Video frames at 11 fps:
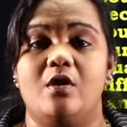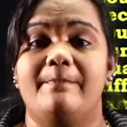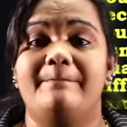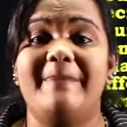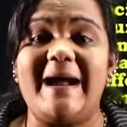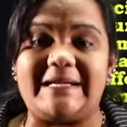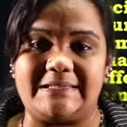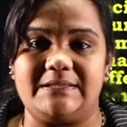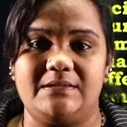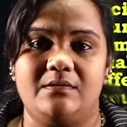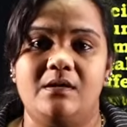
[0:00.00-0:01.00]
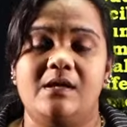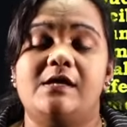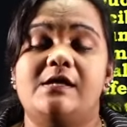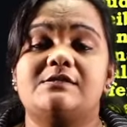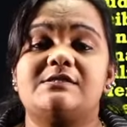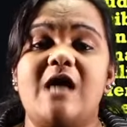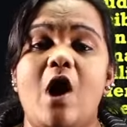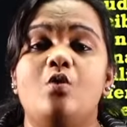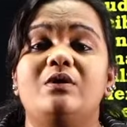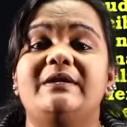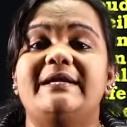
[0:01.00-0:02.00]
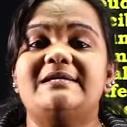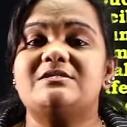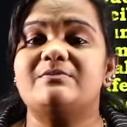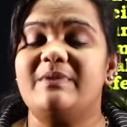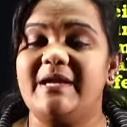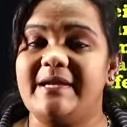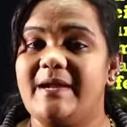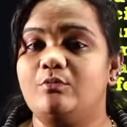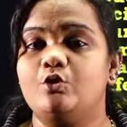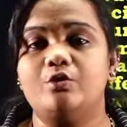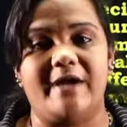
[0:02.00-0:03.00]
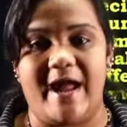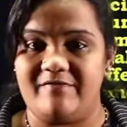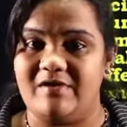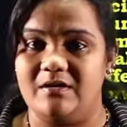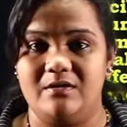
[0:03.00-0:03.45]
But sound needs medium to travel.